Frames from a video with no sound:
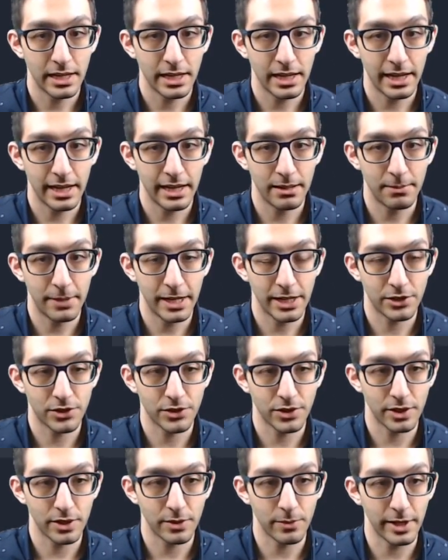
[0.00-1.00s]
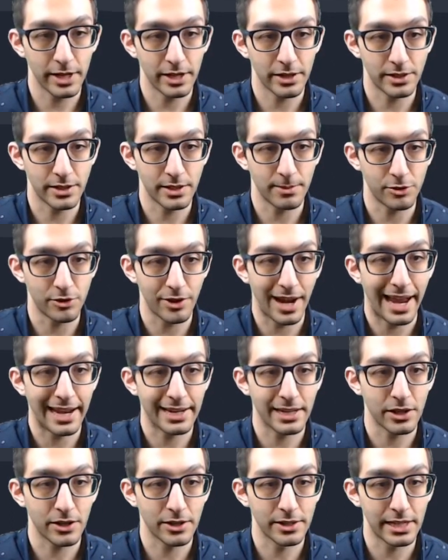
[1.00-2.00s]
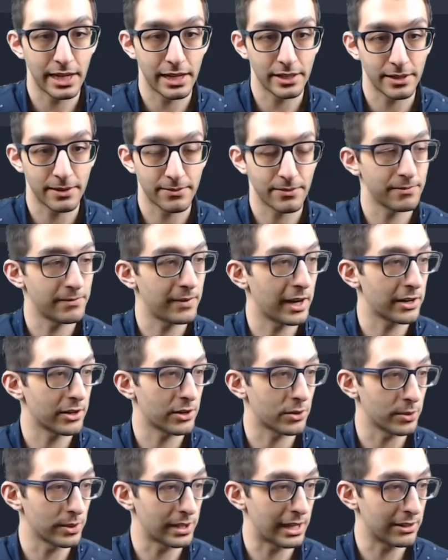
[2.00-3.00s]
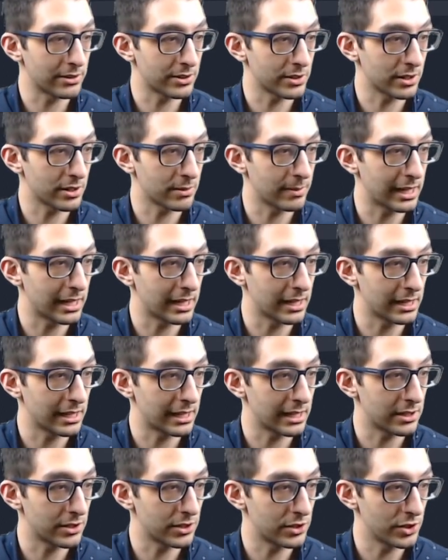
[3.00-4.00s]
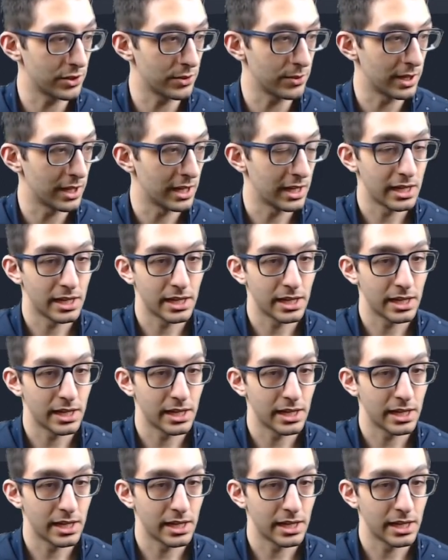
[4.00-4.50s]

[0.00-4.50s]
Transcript: and make sure that we are subtracting our delta from fire cooldown so that we can get to shoot.